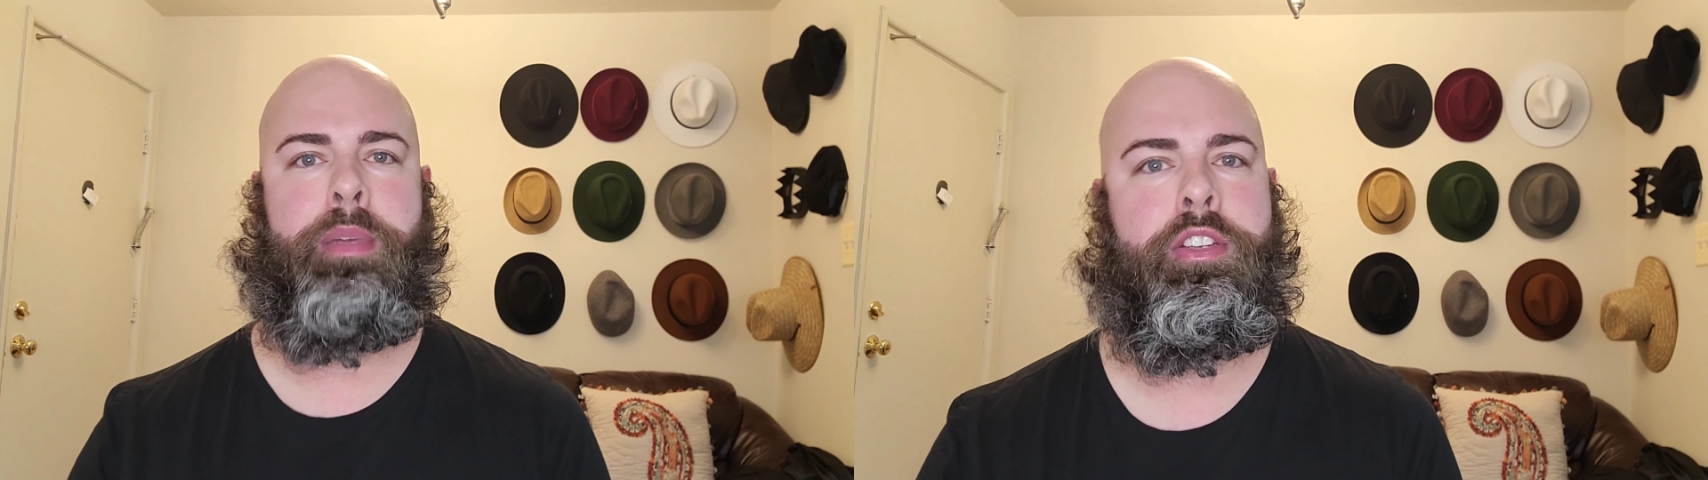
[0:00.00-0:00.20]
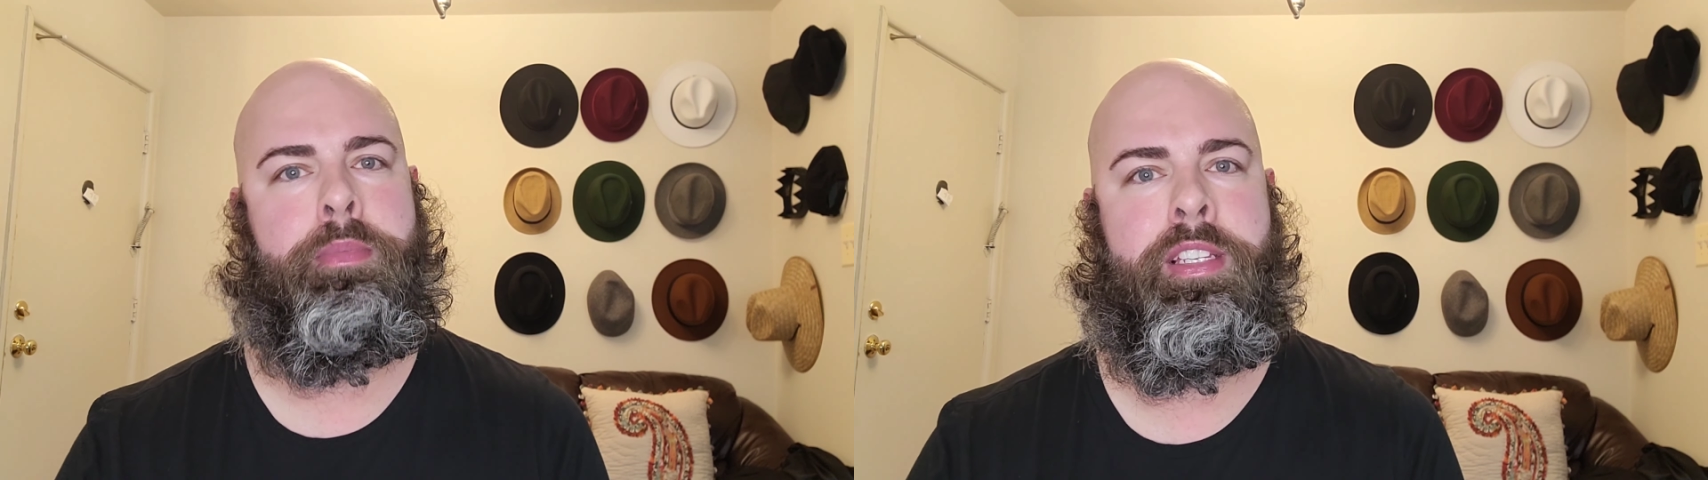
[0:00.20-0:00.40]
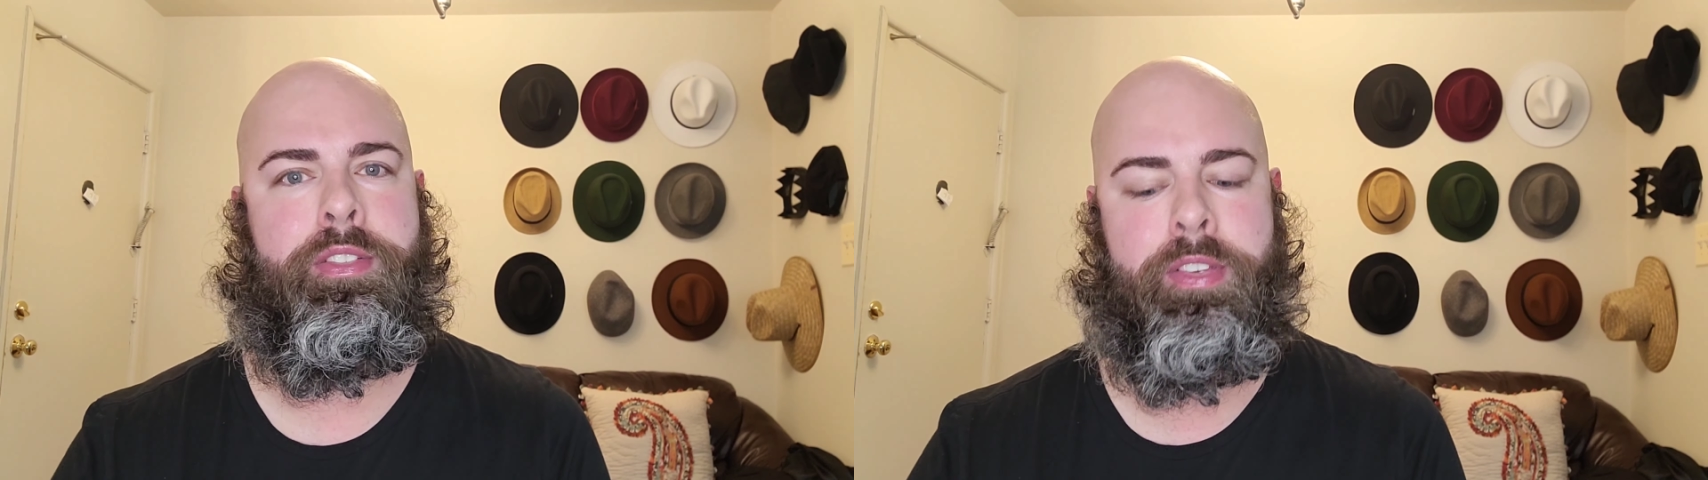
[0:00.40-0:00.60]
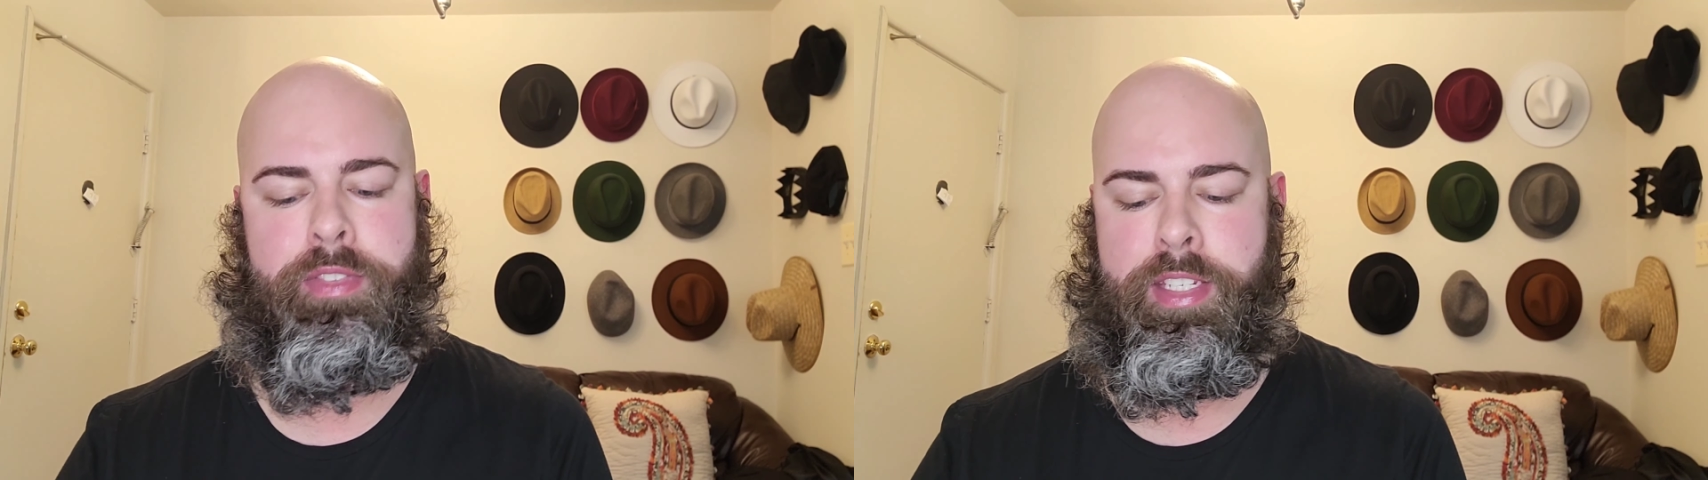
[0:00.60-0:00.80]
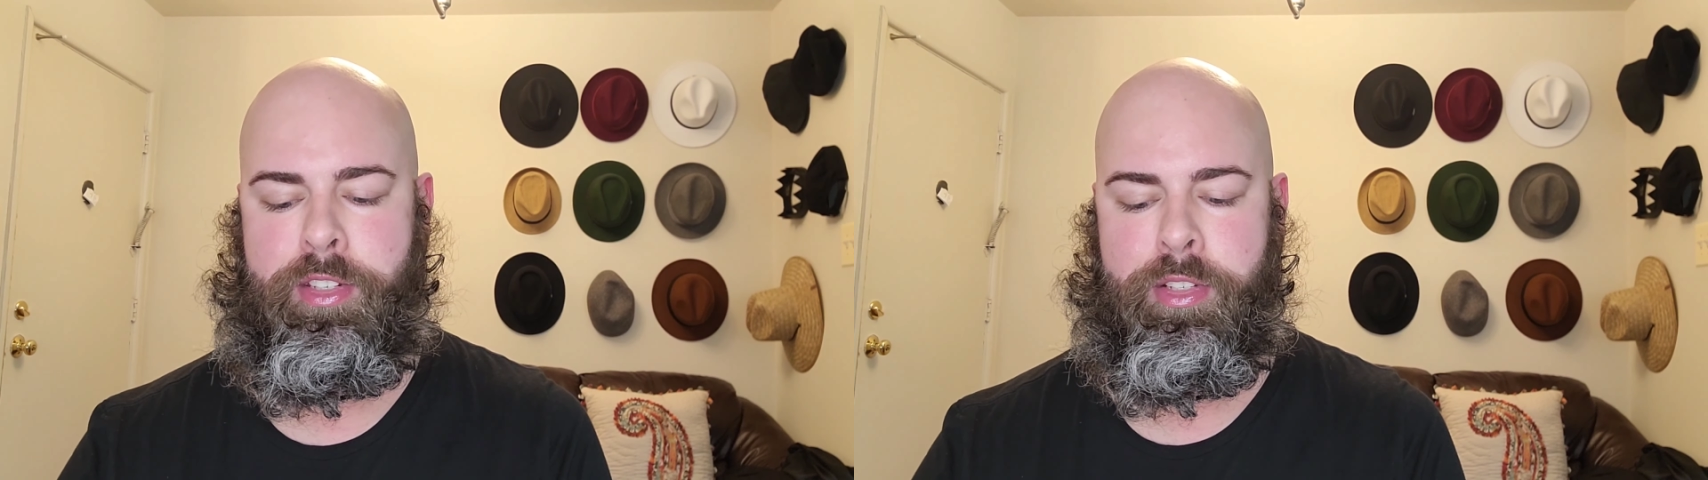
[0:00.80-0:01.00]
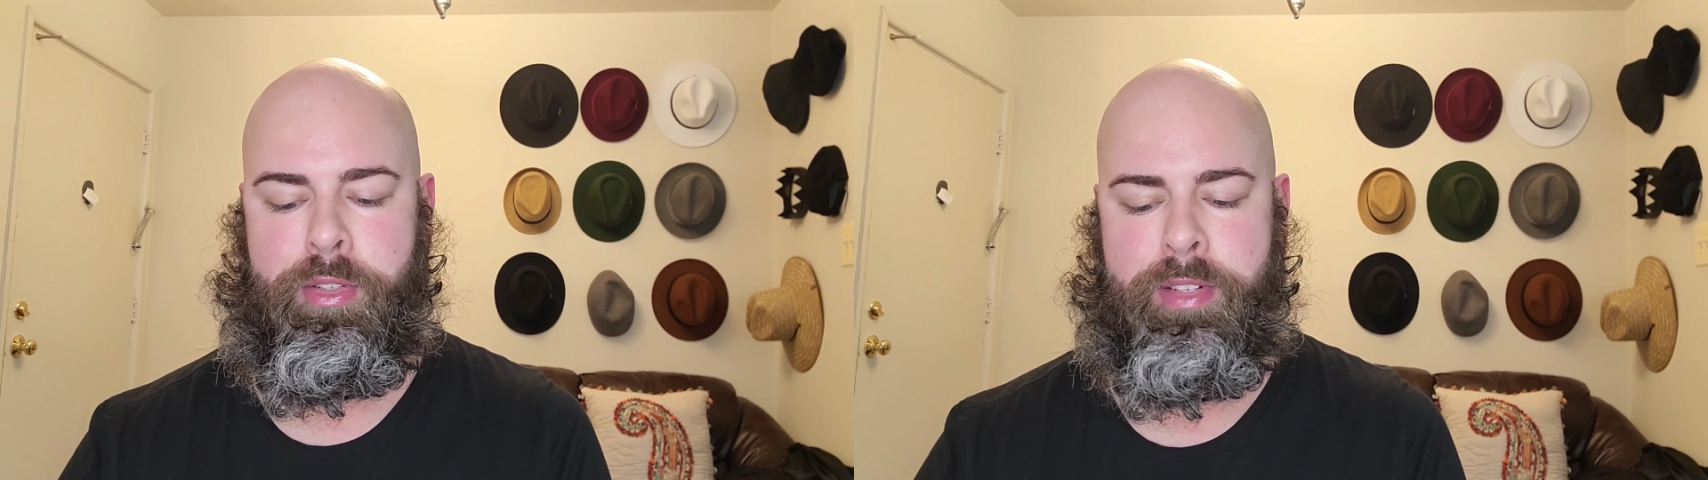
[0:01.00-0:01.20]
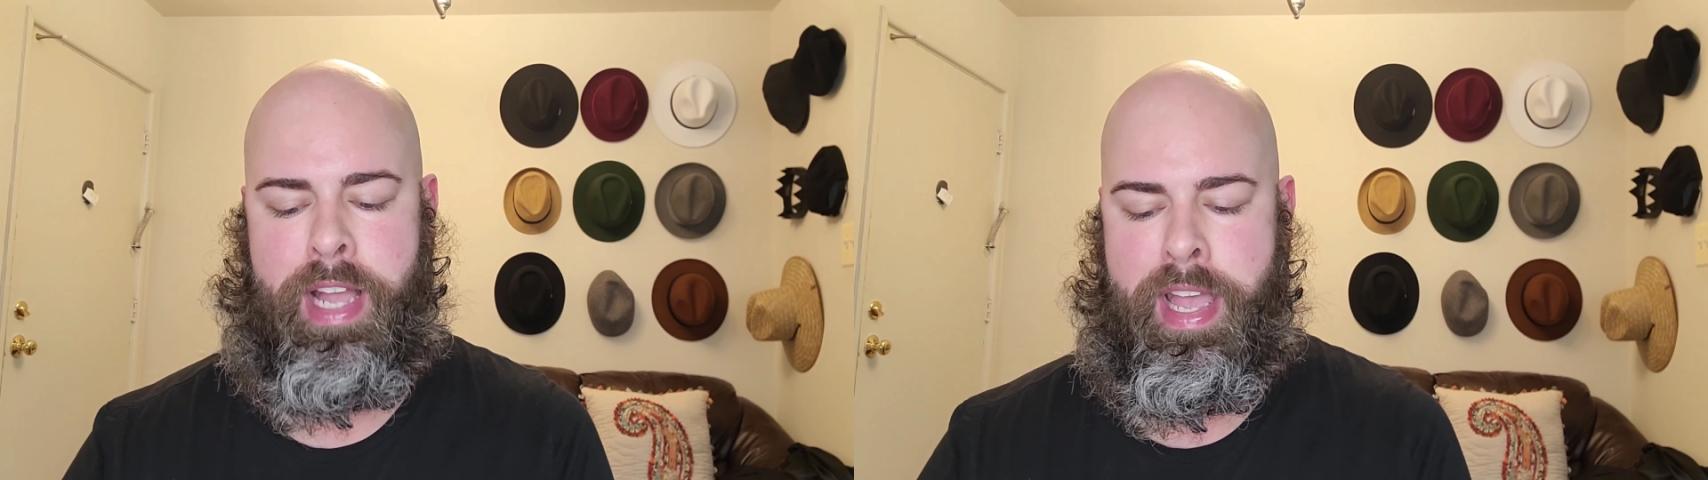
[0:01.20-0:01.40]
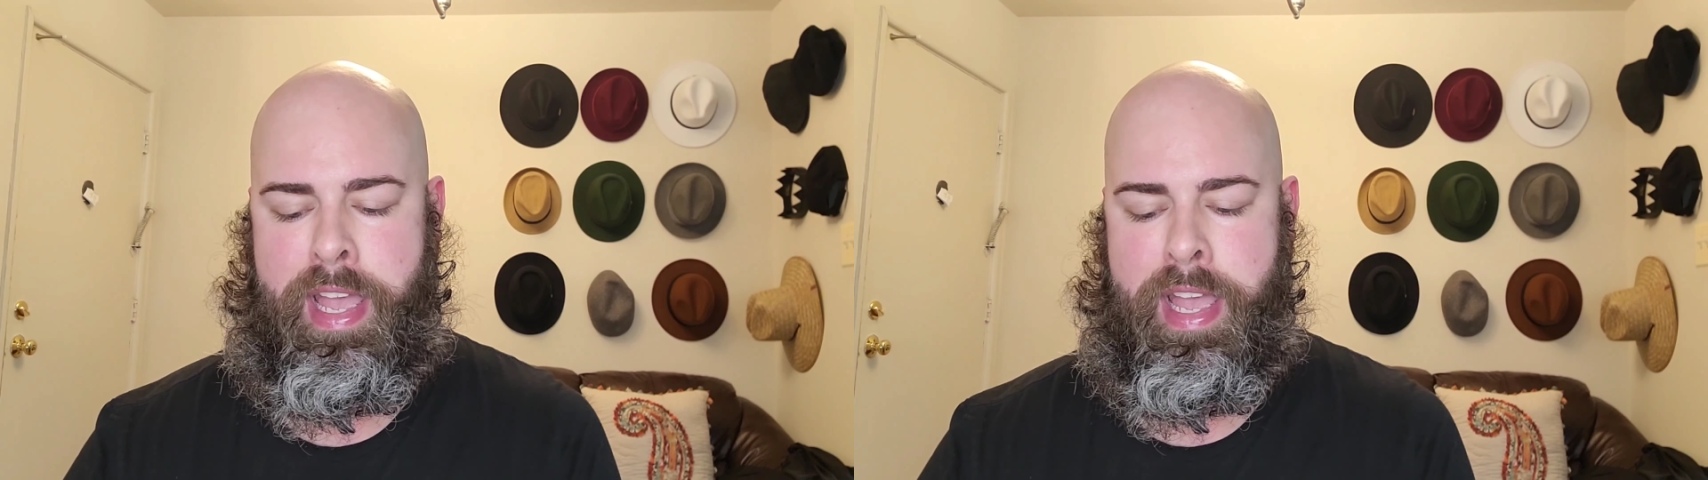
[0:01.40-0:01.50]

measurement is 52.